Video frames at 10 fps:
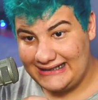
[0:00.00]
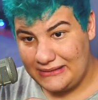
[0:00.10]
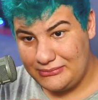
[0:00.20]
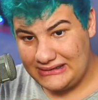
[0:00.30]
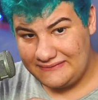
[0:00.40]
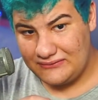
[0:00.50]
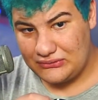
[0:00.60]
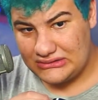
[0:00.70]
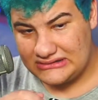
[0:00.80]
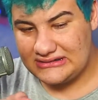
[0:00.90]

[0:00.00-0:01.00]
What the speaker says: I believe it was.